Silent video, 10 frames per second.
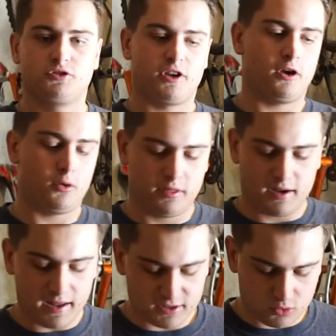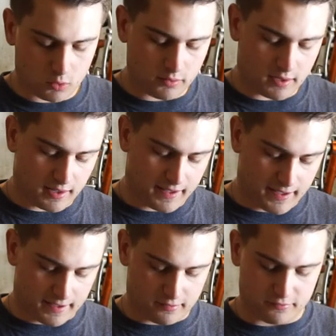So the next one that I
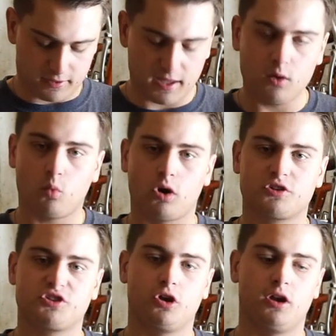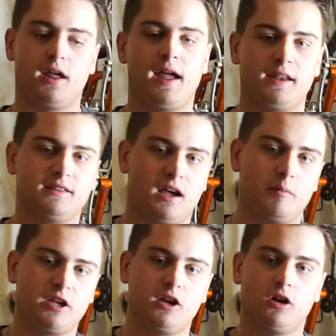have, it works good any time
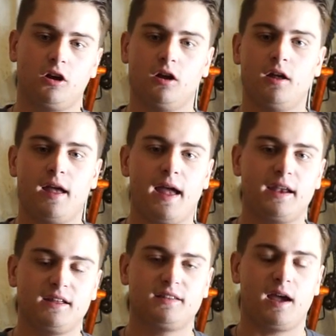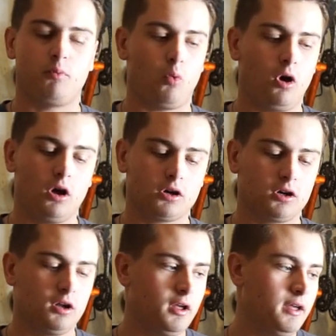of year, any type of
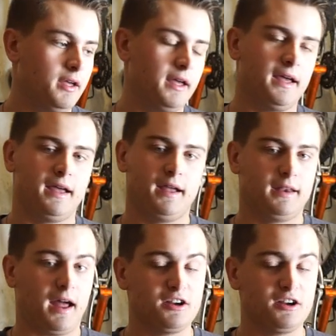water, and